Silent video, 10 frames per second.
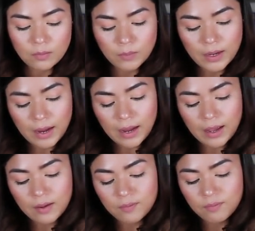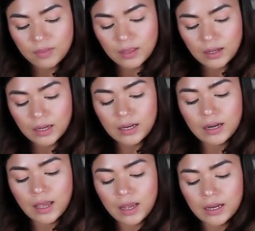We have the
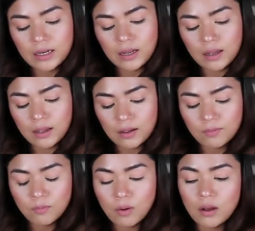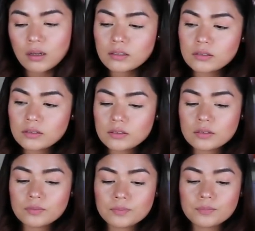Nine of Wands.